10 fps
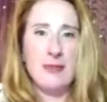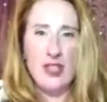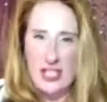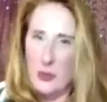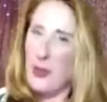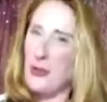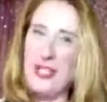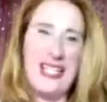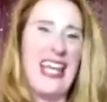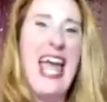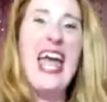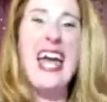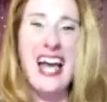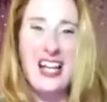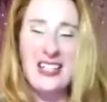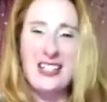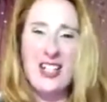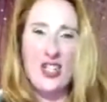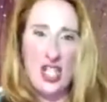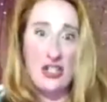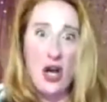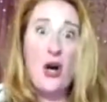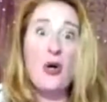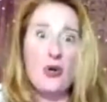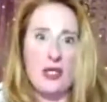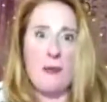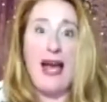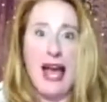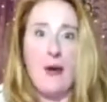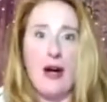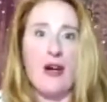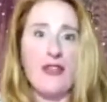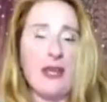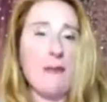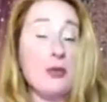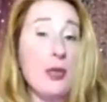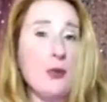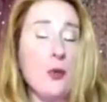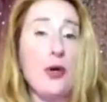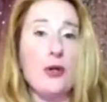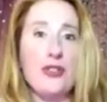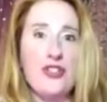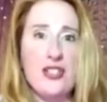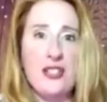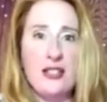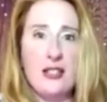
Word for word: but she's the one who doesn't care she knows the power of the in-between worlds